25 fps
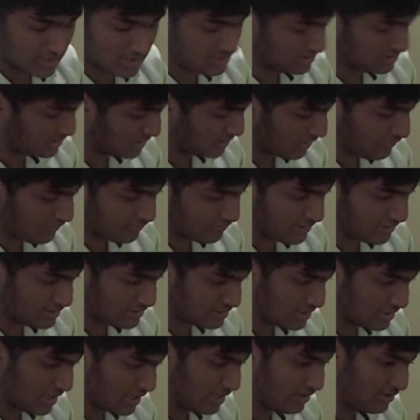and 7th graders
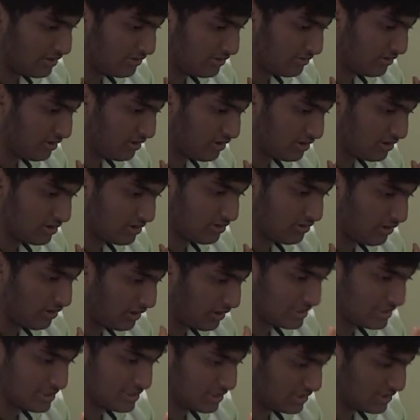had it, or at
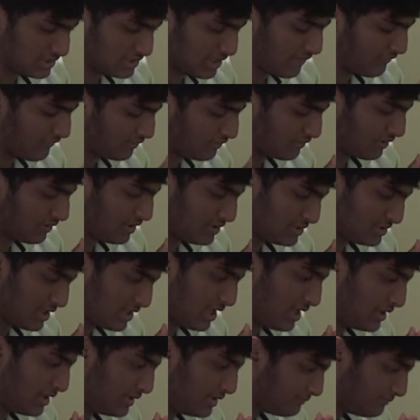least the 7th graders had it.